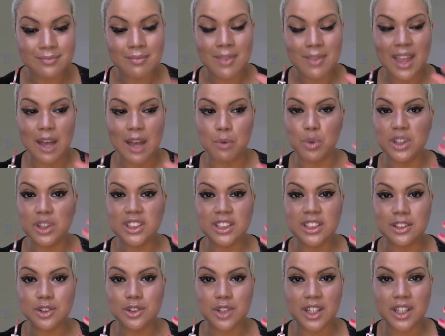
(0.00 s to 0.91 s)
And once
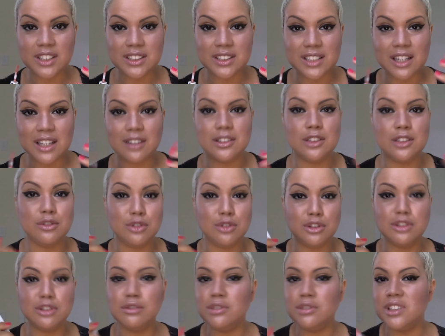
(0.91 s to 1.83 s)
it dries down, you
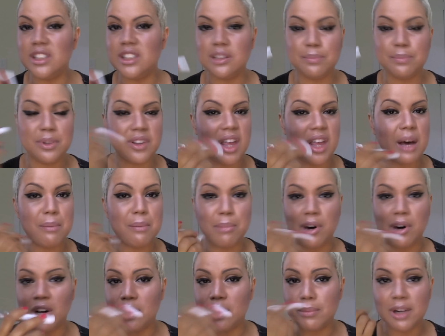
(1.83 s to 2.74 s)
do need to put that
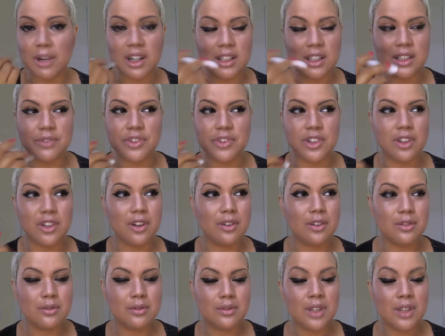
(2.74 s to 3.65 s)
balm on. If you
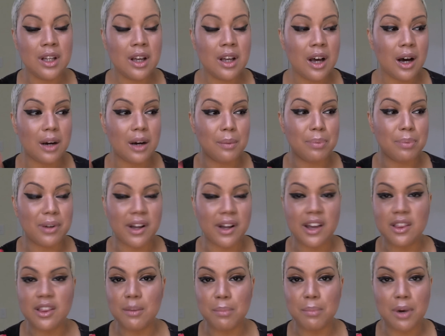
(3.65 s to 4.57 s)
don't apply
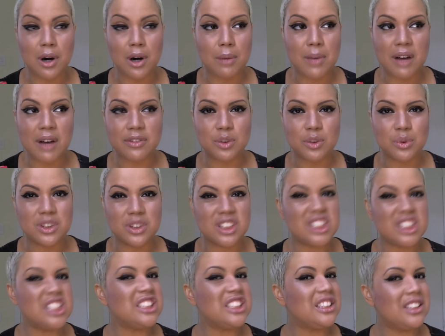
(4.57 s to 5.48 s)
the balm afterwards,
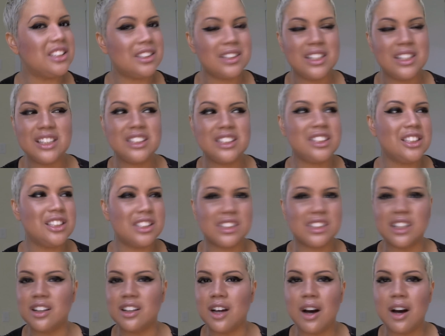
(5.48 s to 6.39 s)
it's just
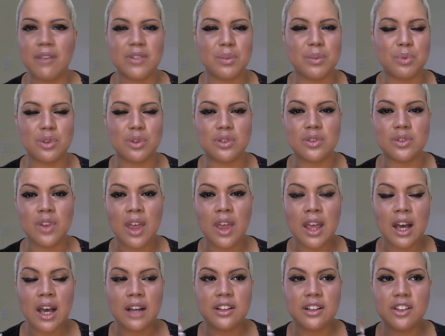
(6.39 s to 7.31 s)
uncomfortable.
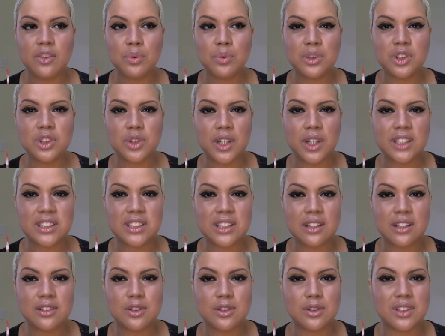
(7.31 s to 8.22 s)
This one dries
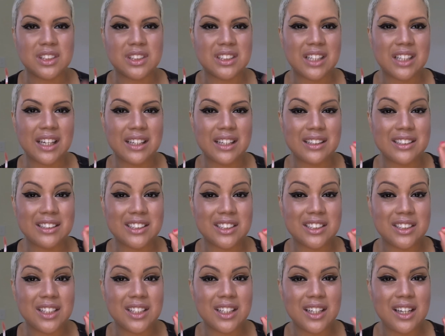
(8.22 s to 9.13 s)
down to a slightly
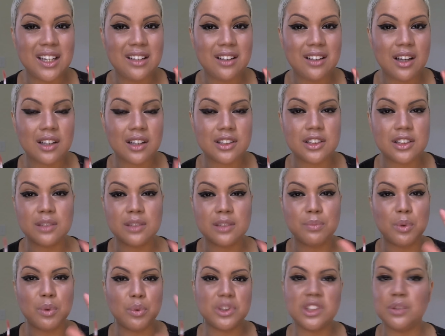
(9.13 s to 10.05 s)
sticky texture,
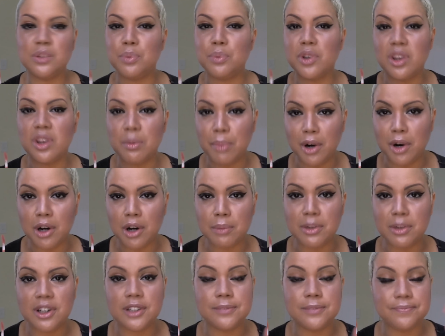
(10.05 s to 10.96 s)
but once you put the balm
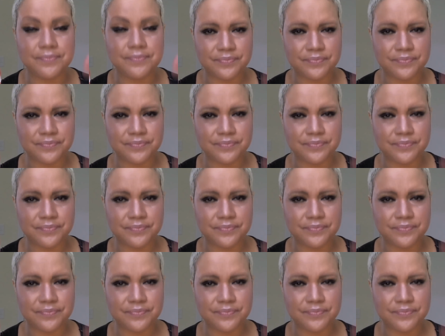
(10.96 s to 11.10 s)
on,